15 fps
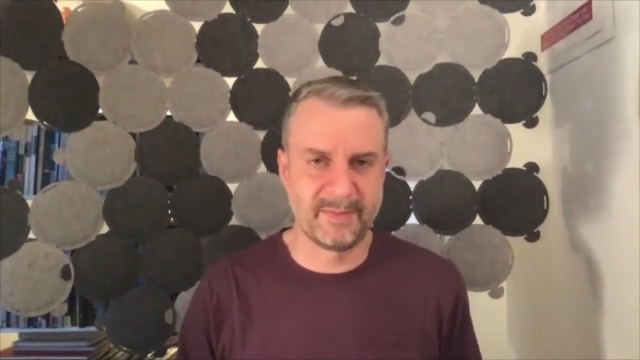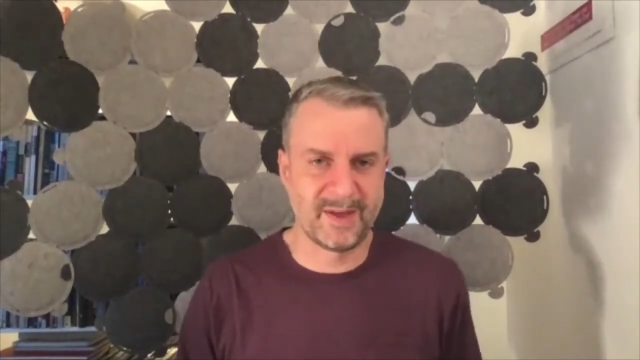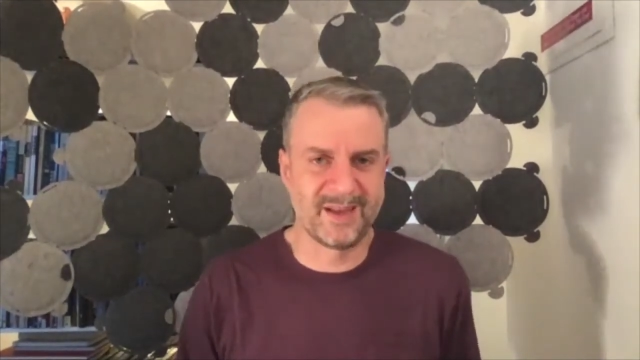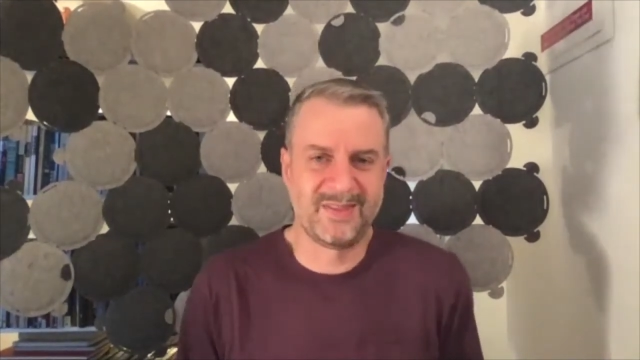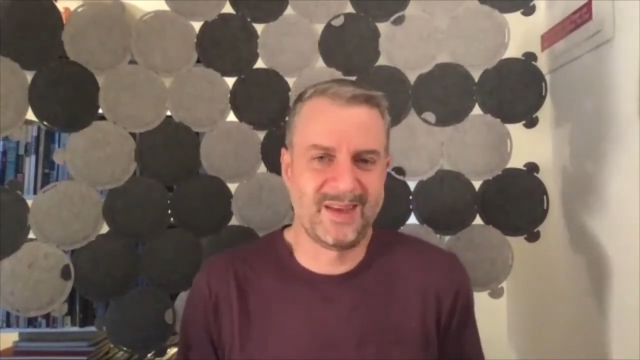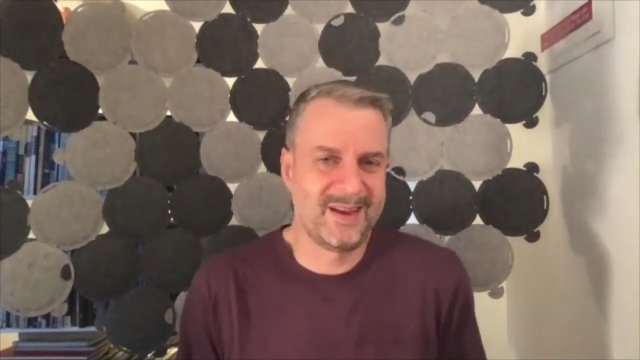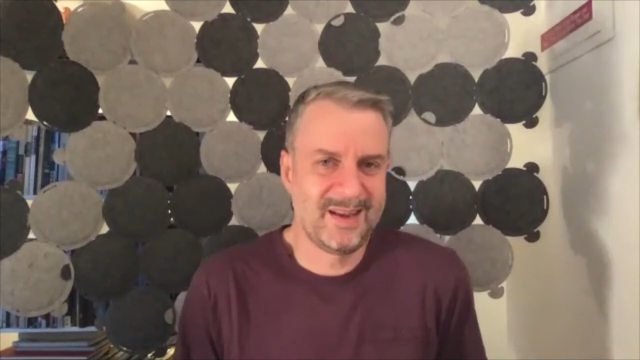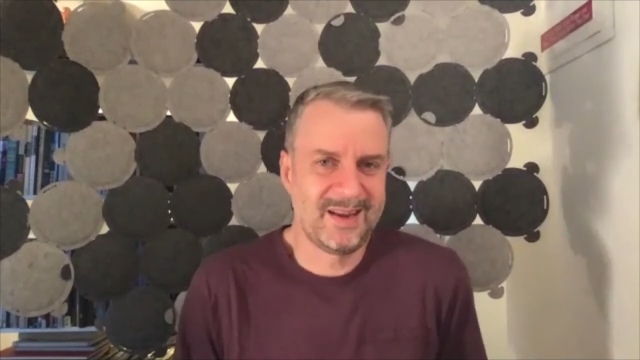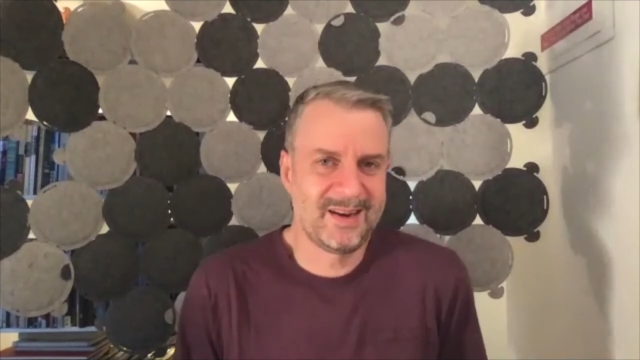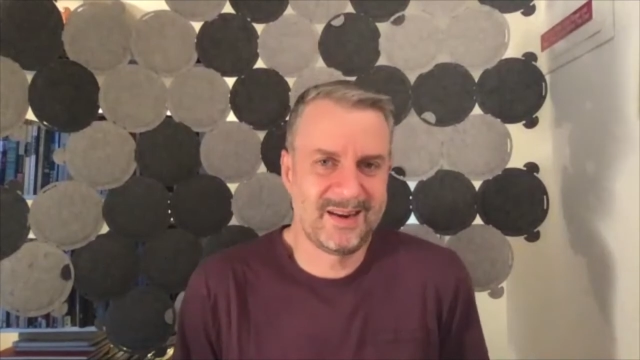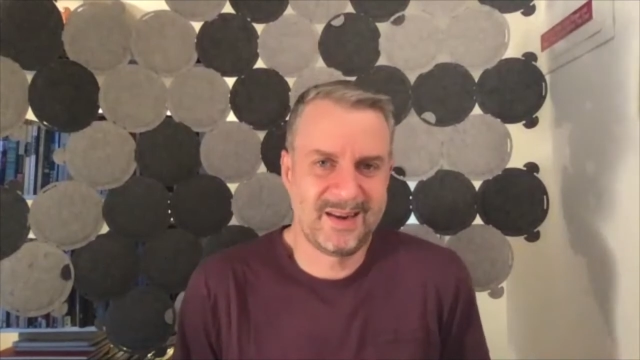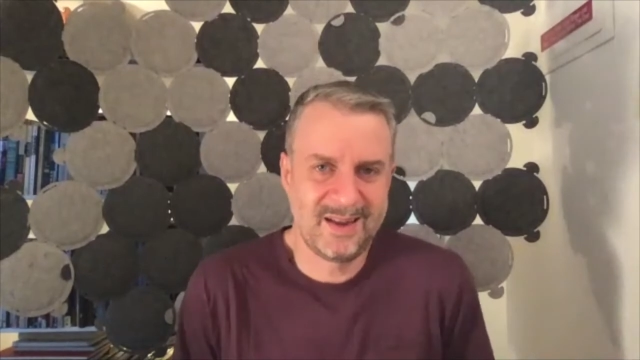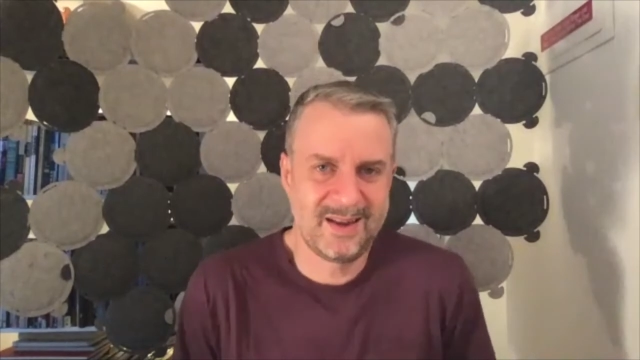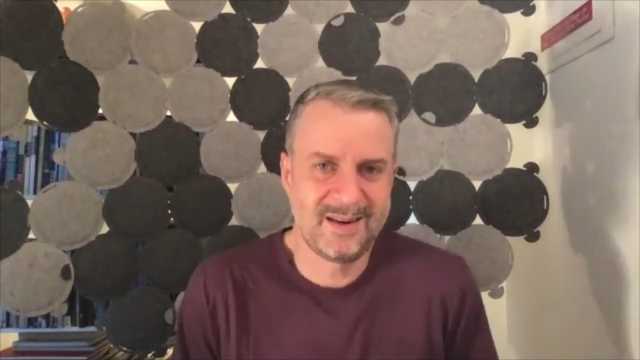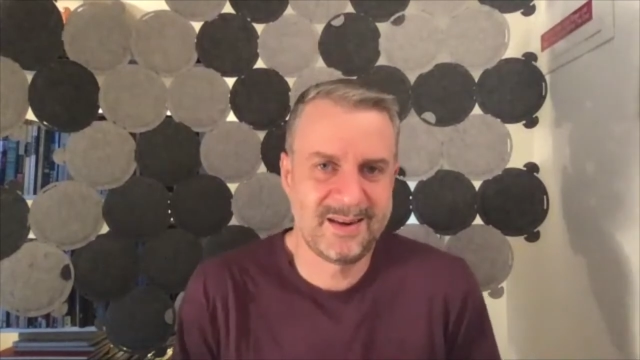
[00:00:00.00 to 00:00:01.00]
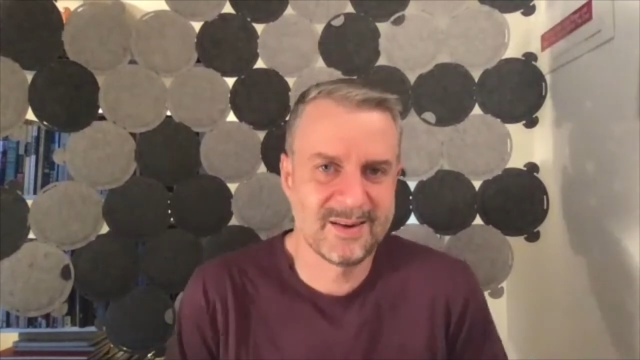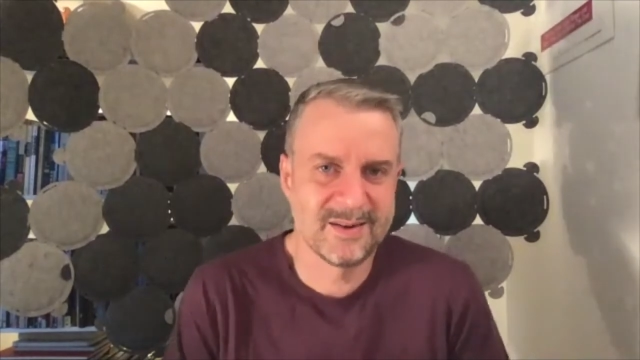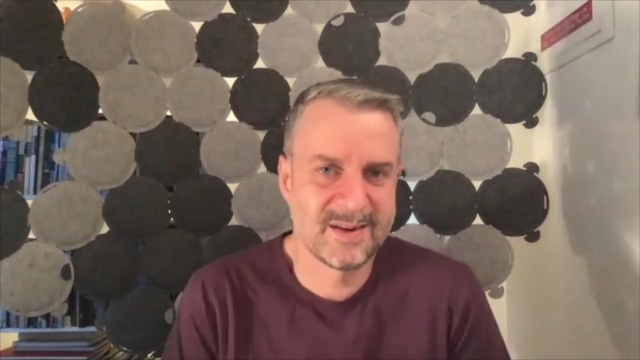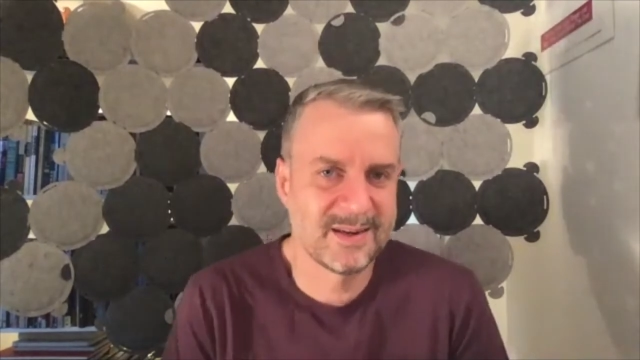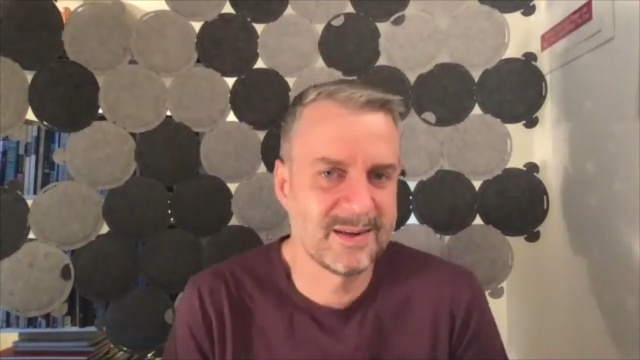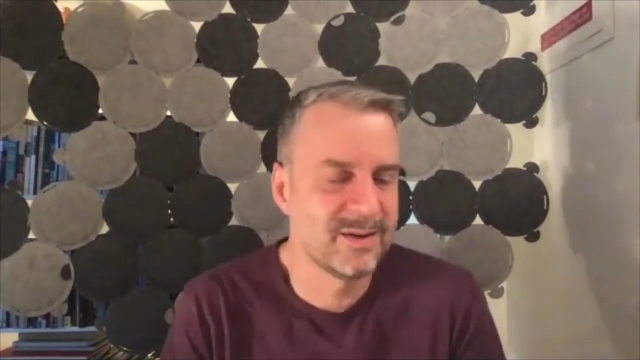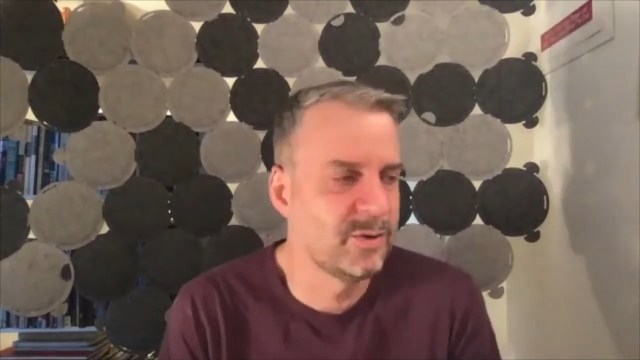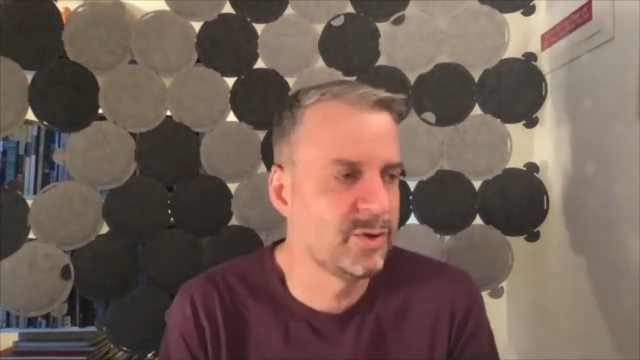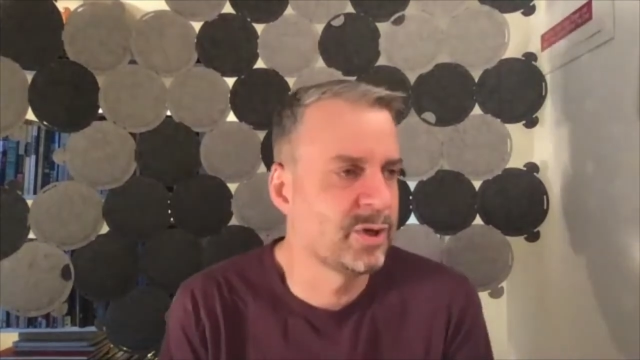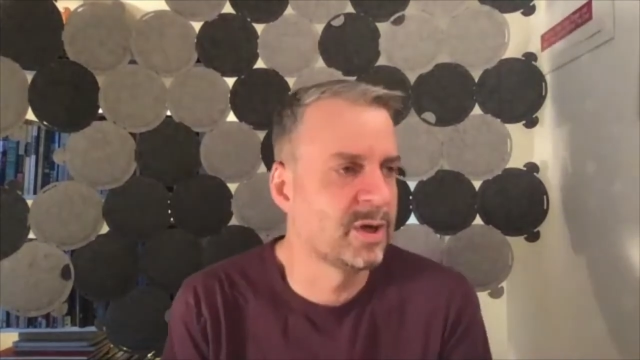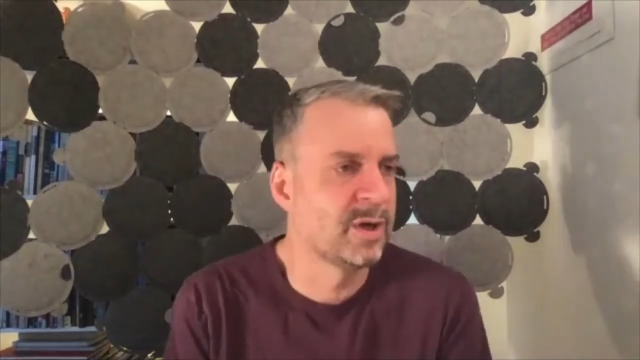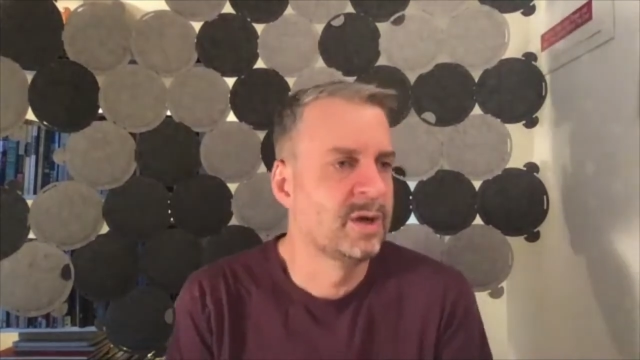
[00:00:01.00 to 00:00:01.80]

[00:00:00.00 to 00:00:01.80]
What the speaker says: Like they need an easier solution.